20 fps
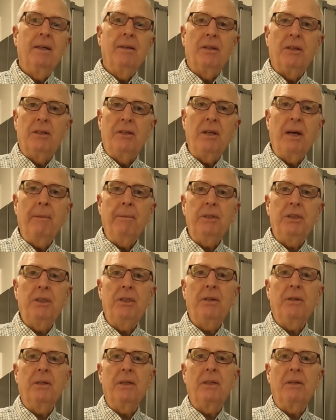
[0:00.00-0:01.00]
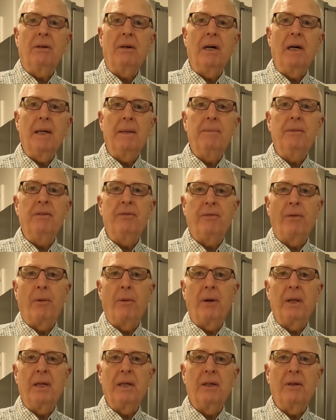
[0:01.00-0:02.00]
the temperature had climbed to
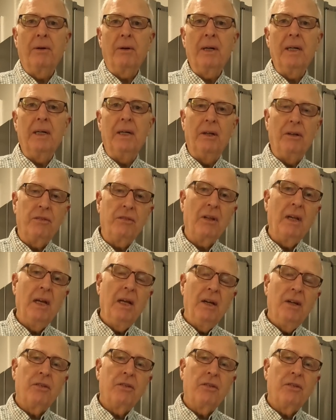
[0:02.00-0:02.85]
40 degrees.